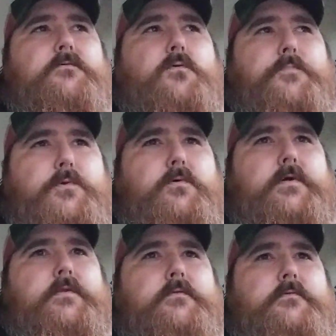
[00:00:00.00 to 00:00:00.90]

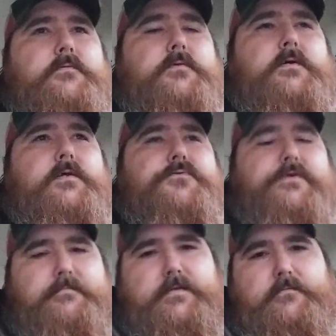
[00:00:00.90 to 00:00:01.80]
opioid
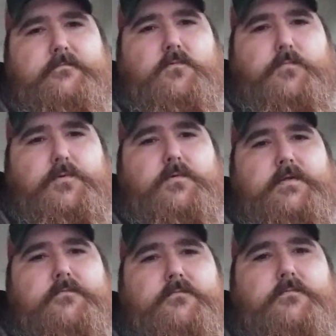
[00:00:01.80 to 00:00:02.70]
treatment, opioid
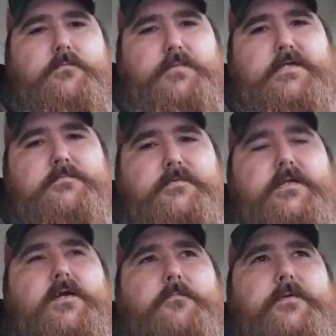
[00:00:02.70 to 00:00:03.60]
replacement
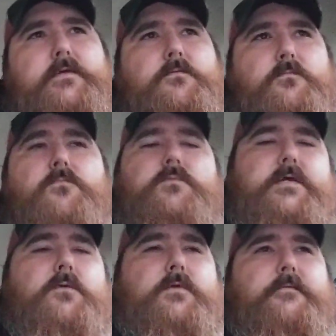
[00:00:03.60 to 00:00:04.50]
therapy,
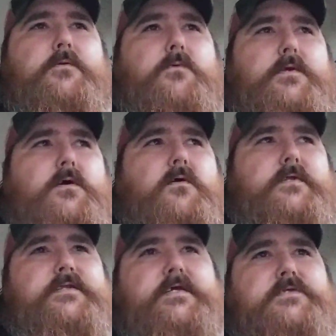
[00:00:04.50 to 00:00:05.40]
or whatever you want to call it,
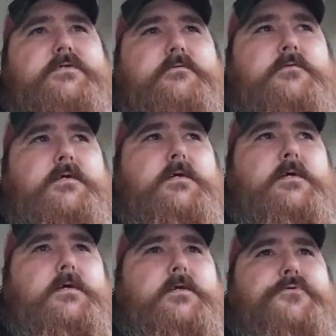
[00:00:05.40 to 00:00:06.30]
addiction
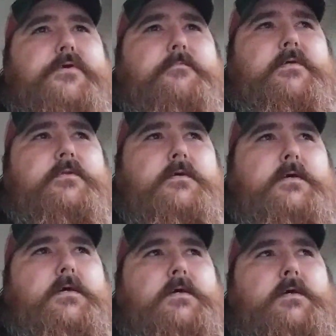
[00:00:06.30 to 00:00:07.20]
treatment.
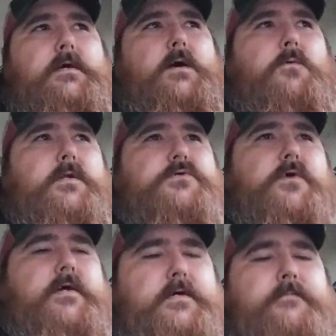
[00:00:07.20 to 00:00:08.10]
I want to
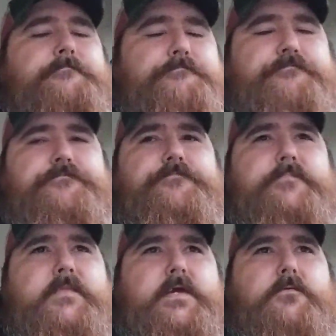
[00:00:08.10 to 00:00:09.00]
try to
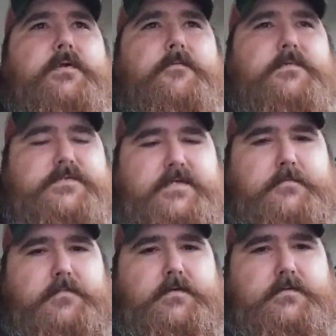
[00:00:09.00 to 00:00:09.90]
get rid of the
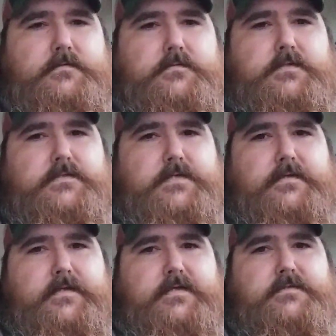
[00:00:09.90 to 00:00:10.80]
stigma, because I
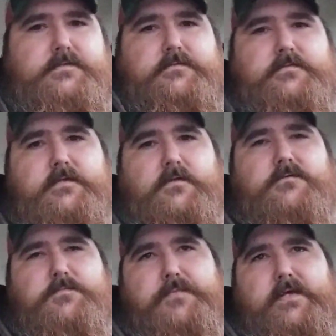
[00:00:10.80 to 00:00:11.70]
think it's
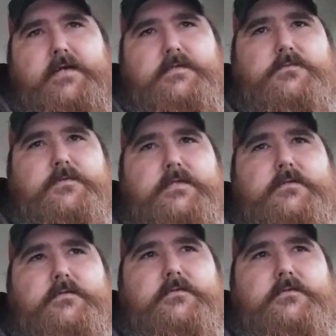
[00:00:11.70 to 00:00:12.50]
it's BS. We need